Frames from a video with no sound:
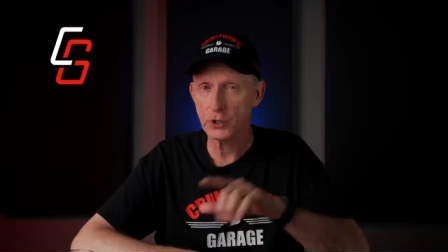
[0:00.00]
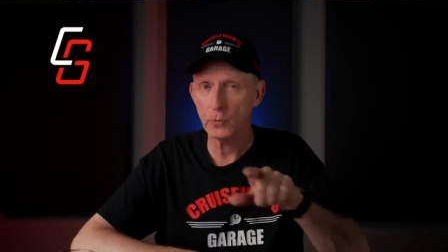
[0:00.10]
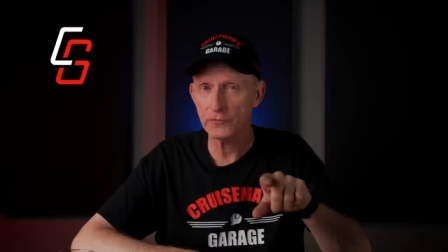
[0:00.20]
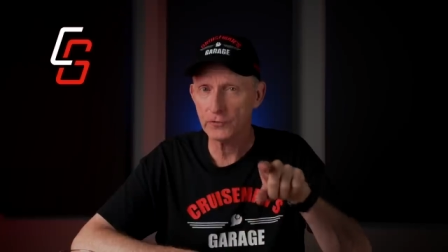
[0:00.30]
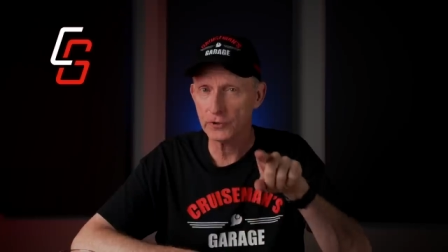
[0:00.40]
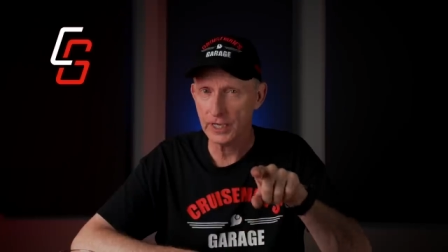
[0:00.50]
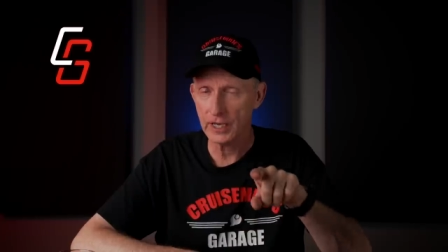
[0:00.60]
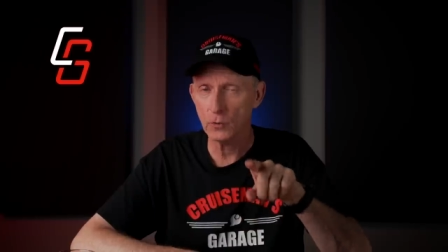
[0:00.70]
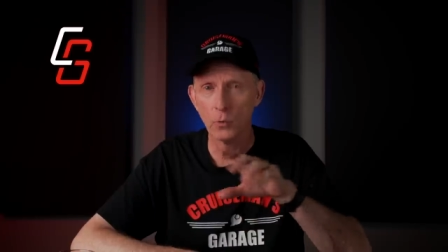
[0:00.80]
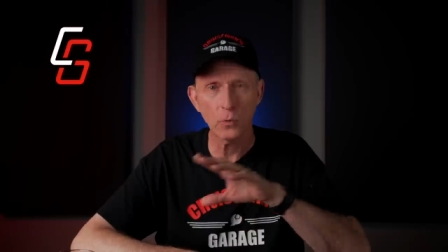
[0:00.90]
Don't
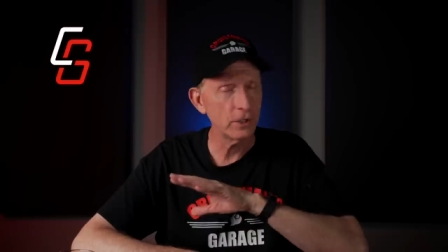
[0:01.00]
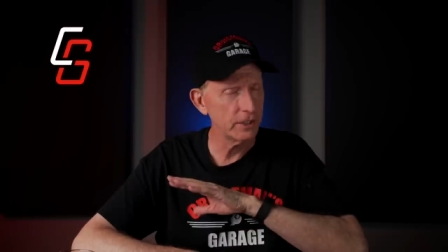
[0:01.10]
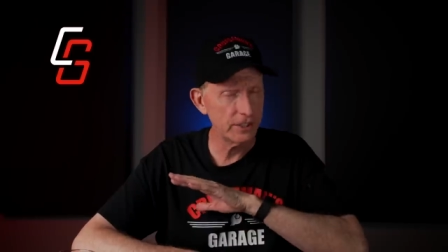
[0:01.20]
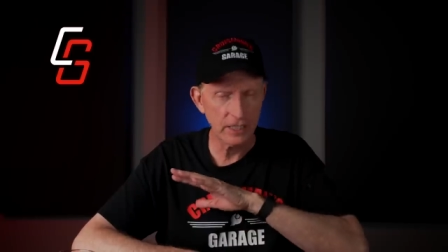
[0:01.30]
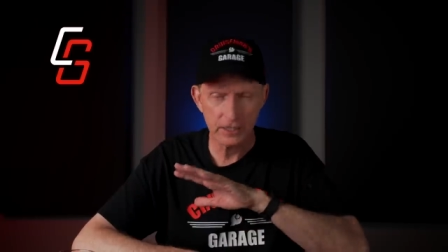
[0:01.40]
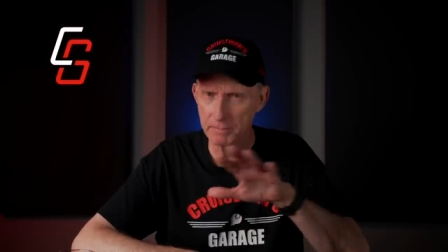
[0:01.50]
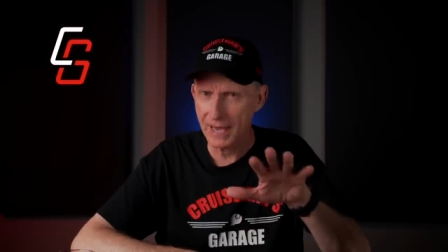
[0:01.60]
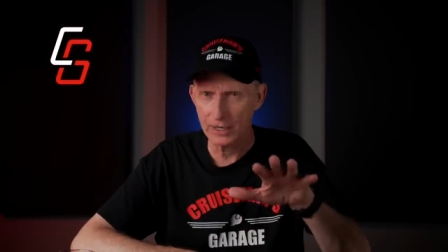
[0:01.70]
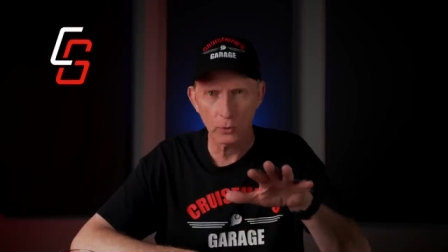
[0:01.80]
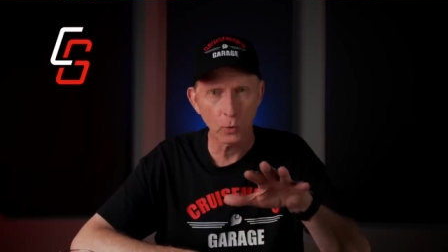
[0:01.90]
forget, doesn't
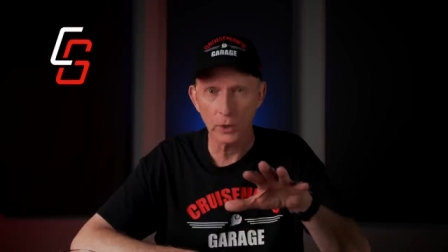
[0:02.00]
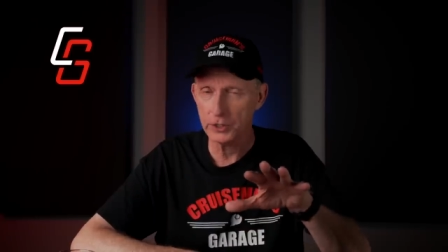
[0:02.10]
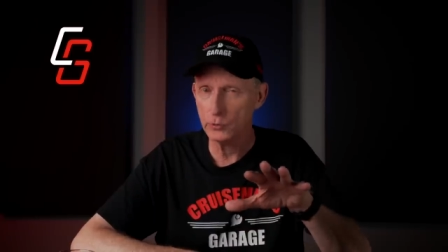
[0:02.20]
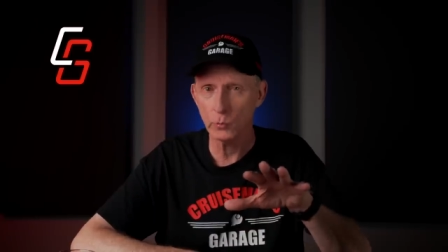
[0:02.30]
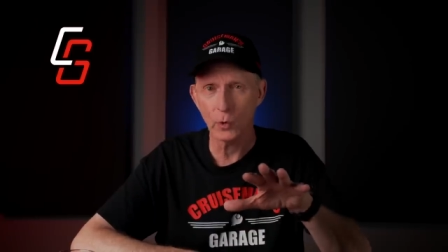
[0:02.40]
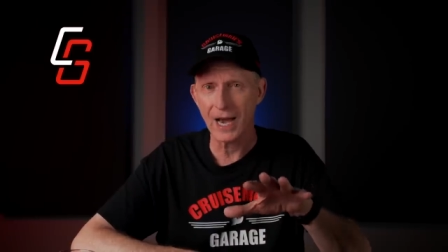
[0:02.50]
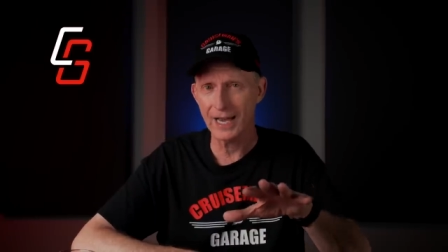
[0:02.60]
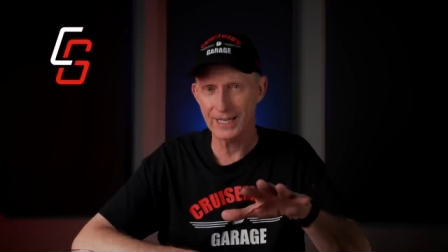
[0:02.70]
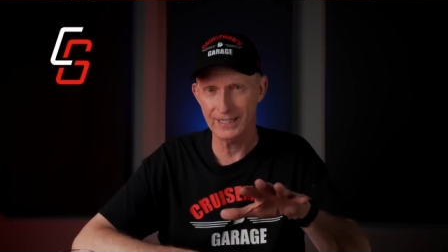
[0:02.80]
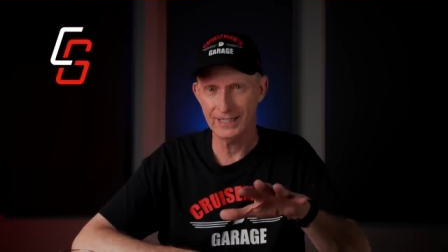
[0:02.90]
matter what you
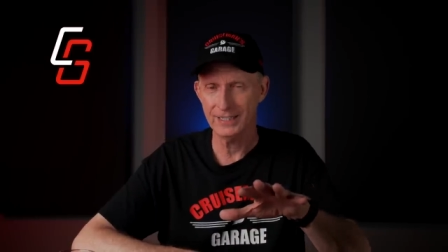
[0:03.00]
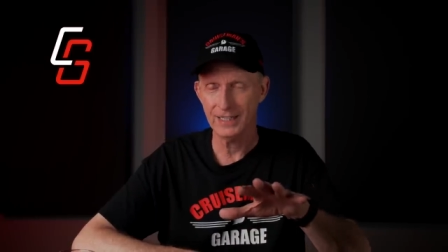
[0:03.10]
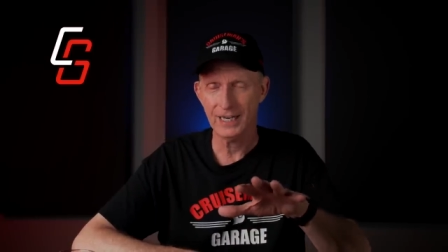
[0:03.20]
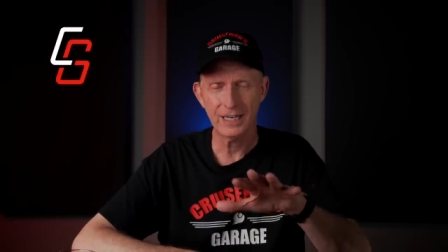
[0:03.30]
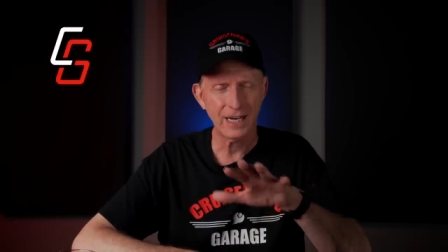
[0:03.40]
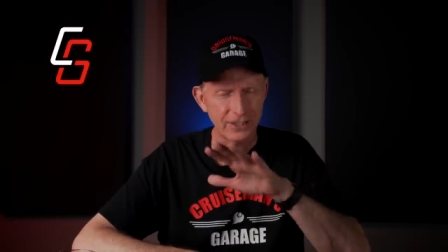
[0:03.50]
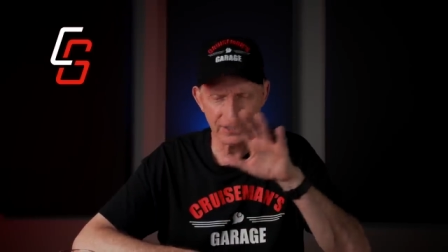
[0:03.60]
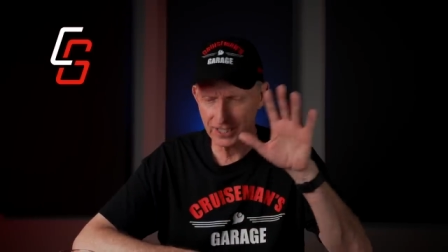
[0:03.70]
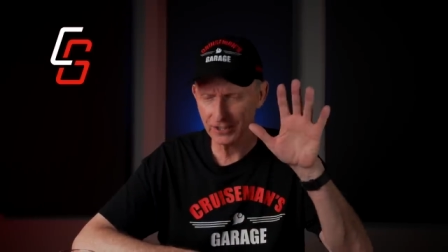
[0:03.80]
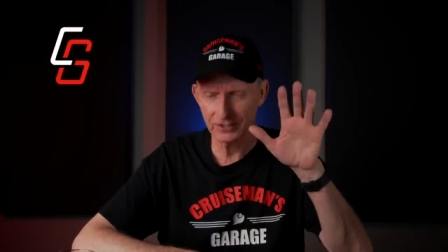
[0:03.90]
ride, I
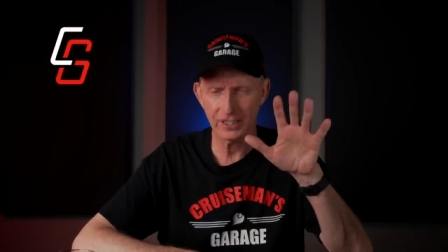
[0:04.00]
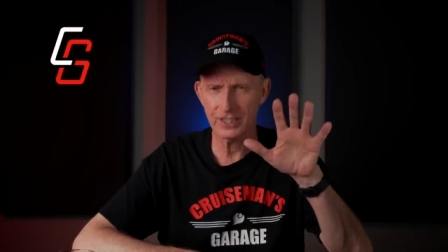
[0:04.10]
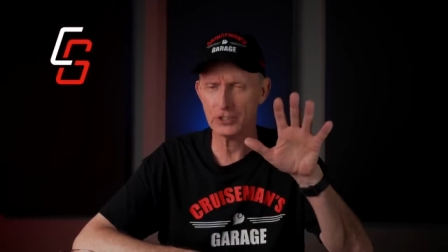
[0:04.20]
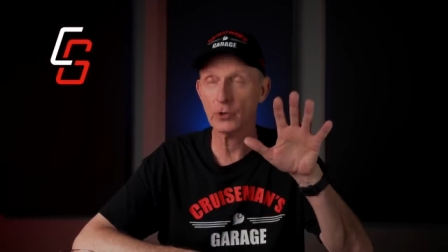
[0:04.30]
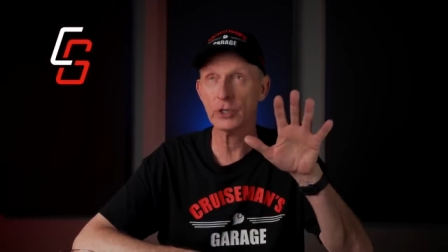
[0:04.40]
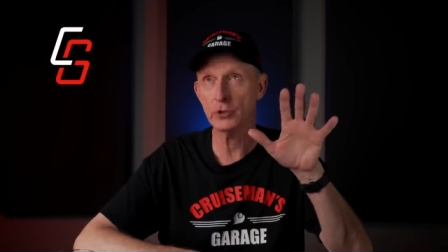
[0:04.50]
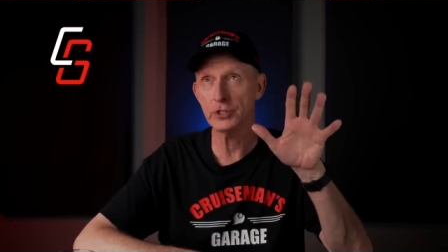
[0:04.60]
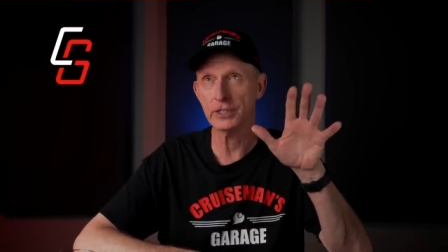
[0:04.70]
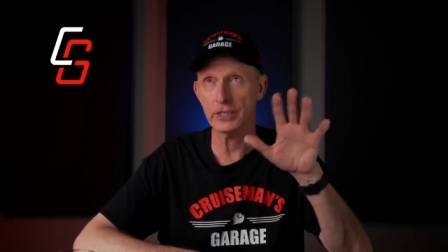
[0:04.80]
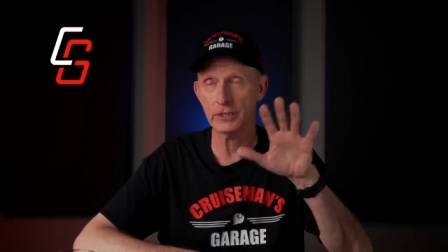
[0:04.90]
could care less, or
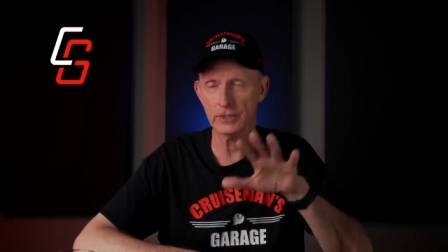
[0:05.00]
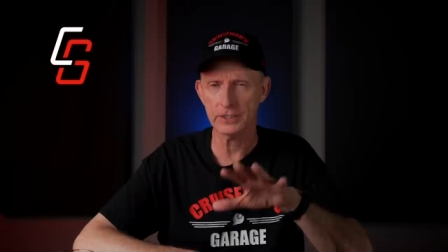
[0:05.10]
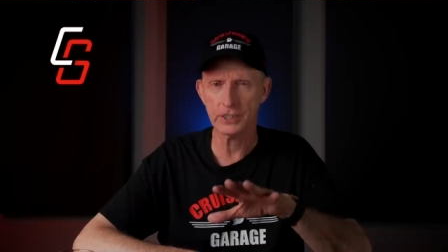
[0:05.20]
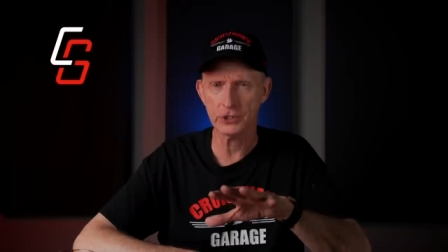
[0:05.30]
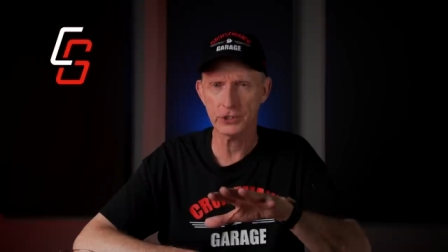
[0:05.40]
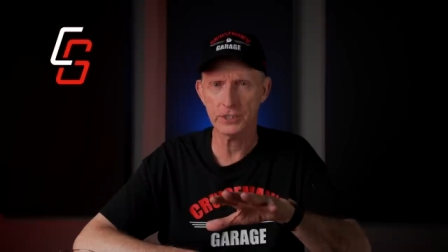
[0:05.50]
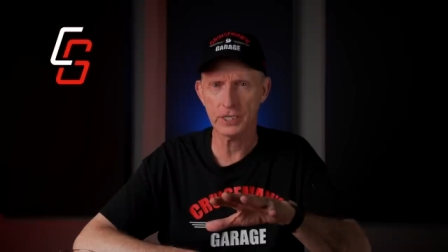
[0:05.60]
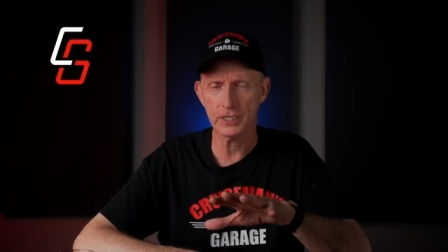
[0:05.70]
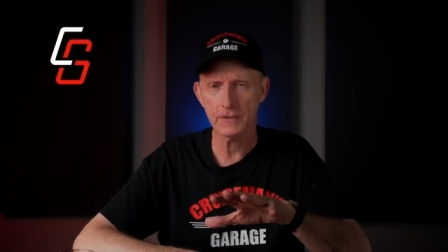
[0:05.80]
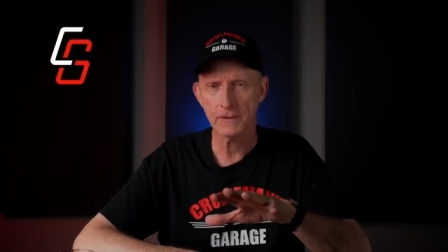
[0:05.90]
couldn't care less, I should
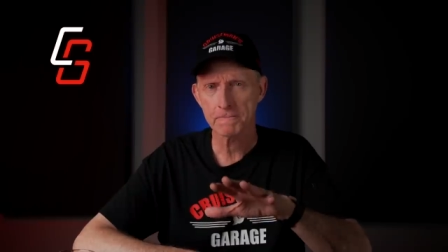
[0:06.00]
say.